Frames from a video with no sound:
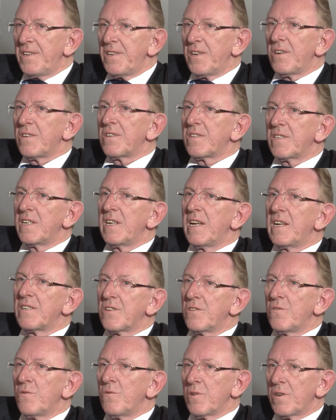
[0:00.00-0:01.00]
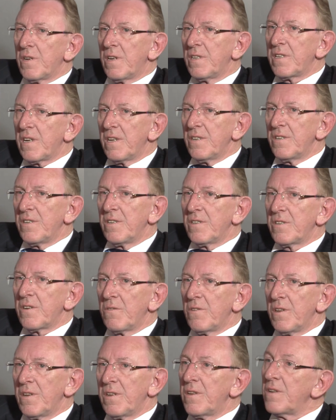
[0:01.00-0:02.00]
ETRC as an organisation is
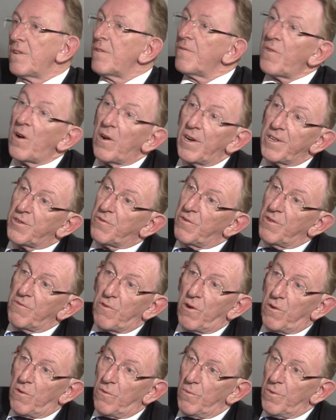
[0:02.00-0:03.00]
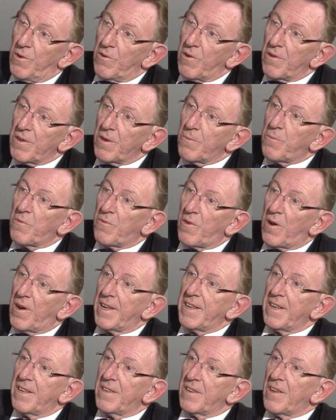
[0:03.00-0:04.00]
only in an advisory role. We're only
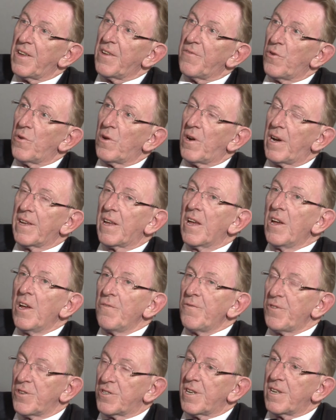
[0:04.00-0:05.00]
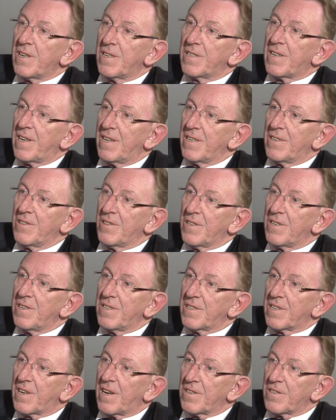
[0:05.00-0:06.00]
providing, if you like, facilitating the
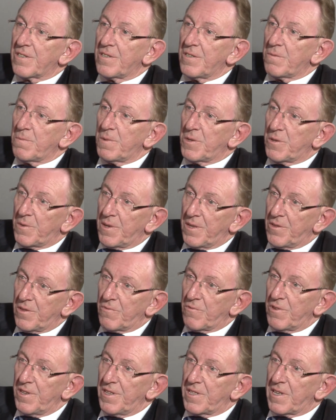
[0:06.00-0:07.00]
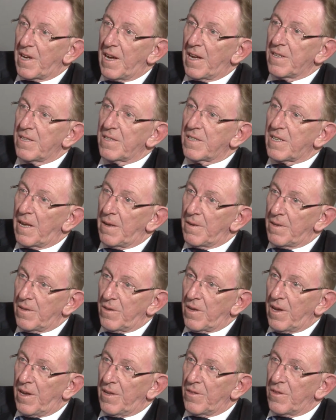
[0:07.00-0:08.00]
discussions between the retailers
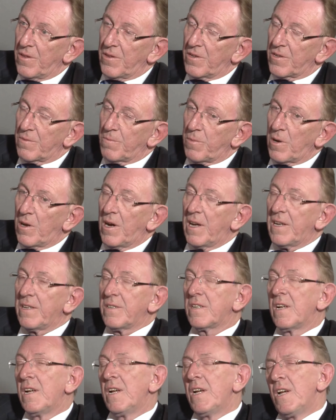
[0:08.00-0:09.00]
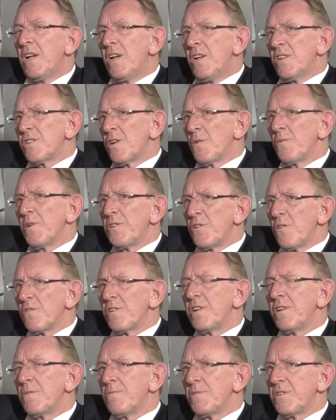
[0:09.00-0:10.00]
and the suppliers. So we're
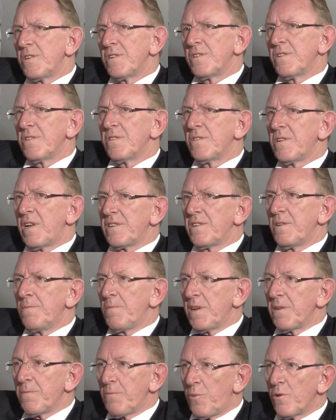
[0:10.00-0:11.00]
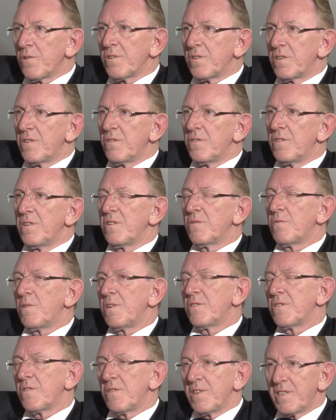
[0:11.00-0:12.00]
not in a position to actually make policy on this one,